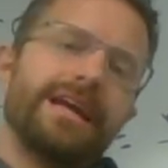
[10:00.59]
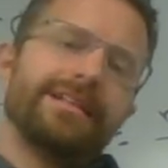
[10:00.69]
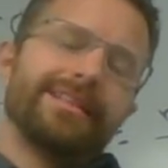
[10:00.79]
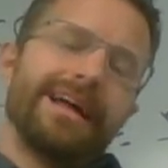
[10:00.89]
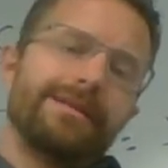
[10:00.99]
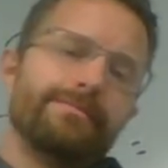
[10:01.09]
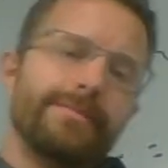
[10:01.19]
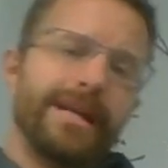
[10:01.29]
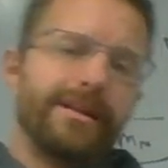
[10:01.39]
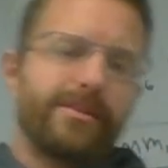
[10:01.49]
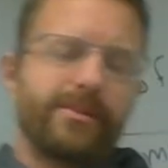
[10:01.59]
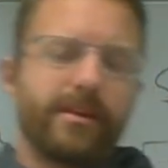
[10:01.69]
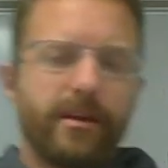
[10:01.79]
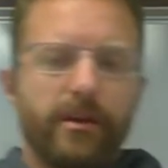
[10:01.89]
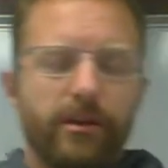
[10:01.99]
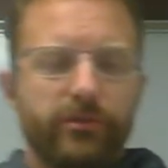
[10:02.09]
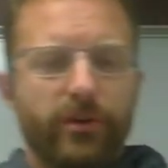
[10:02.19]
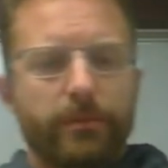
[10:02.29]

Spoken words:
8 light minutes from